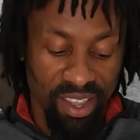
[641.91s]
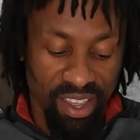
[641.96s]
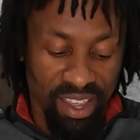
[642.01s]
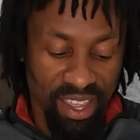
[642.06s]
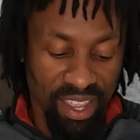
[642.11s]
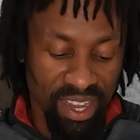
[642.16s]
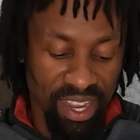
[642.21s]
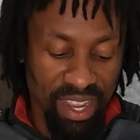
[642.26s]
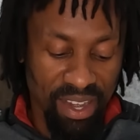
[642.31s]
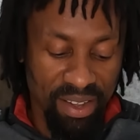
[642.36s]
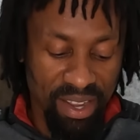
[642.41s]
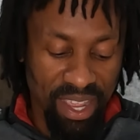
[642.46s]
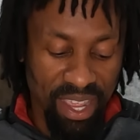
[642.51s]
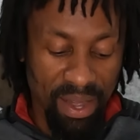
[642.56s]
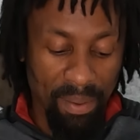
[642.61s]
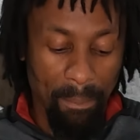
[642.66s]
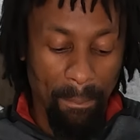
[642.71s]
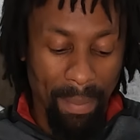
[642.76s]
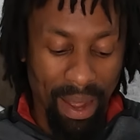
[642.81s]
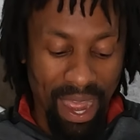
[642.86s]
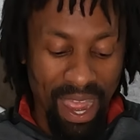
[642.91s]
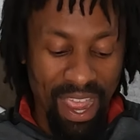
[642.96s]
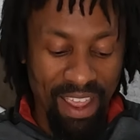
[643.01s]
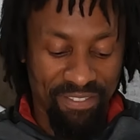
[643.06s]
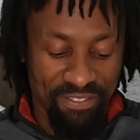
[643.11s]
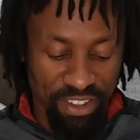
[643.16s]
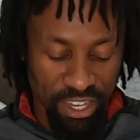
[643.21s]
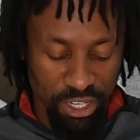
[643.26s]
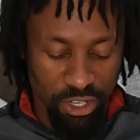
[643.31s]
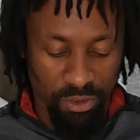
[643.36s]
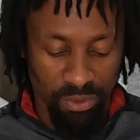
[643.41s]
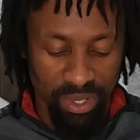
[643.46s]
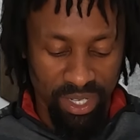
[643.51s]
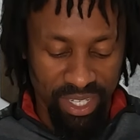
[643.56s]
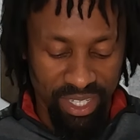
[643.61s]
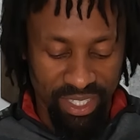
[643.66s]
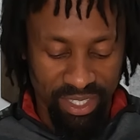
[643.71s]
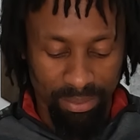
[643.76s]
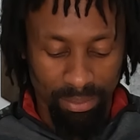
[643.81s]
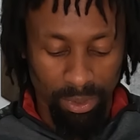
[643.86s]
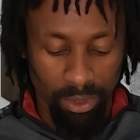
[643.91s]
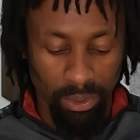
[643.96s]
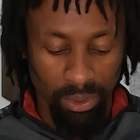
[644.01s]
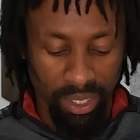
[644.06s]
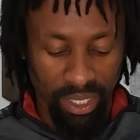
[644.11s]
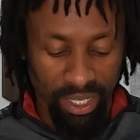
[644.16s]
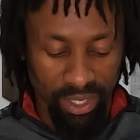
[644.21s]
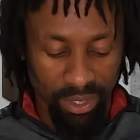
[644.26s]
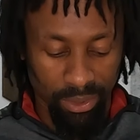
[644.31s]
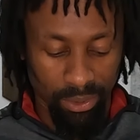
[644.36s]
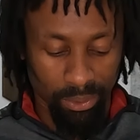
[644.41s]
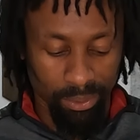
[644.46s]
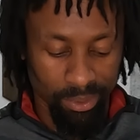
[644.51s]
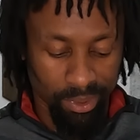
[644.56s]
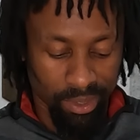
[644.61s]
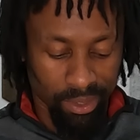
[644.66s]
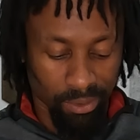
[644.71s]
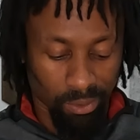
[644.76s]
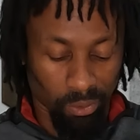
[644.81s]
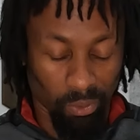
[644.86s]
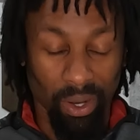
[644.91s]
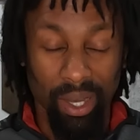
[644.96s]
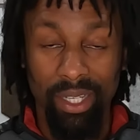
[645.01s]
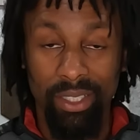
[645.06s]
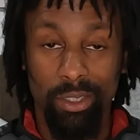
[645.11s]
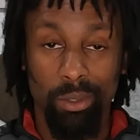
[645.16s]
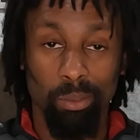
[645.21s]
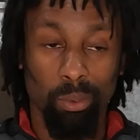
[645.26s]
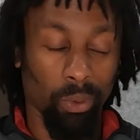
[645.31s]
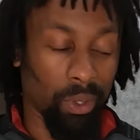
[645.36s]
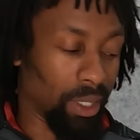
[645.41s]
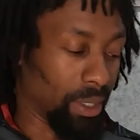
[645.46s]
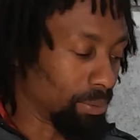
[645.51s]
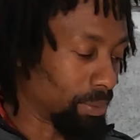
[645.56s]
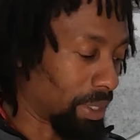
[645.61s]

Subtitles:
In my fisheries, bluegill reign supreme.